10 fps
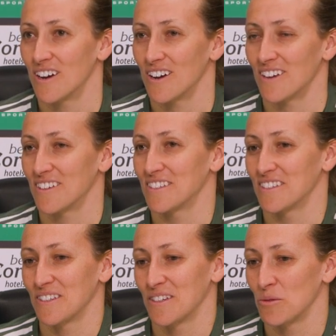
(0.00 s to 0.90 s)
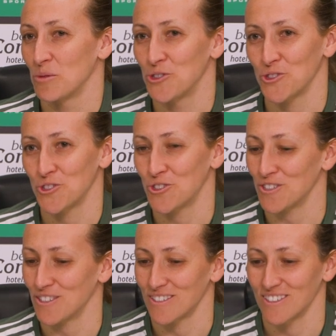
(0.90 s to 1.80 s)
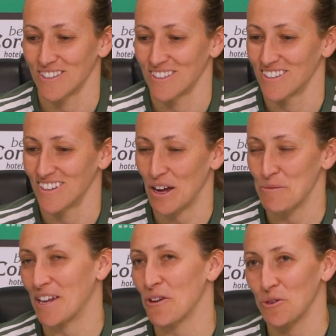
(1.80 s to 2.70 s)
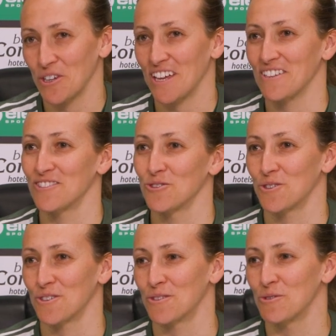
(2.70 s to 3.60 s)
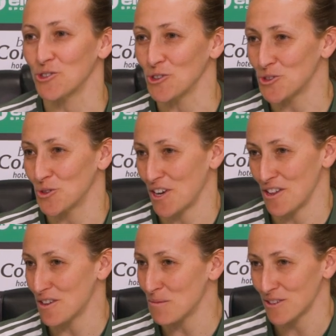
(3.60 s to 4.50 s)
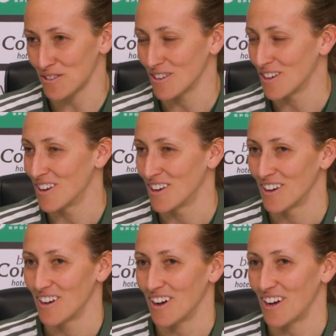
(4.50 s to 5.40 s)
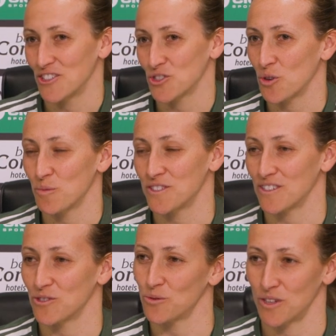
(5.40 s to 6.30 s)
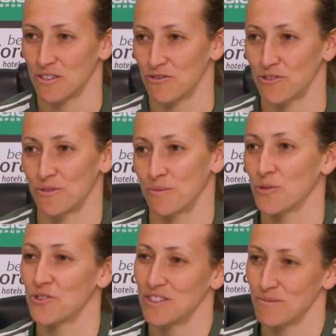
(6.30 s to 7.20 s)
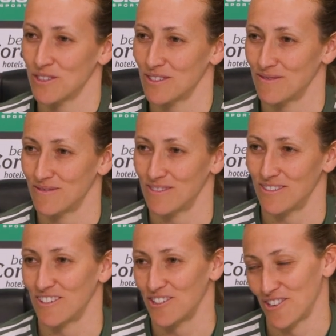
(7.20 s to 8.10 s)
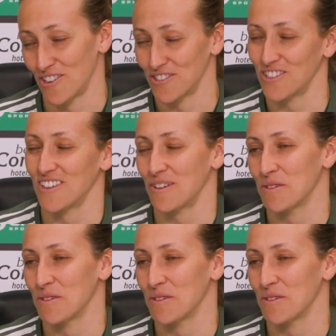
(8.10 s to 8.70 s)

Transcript: And we'll just, uh, I mean, I don't want to get into the results or anything, but I just hope it's a good weekend for both teams on our side.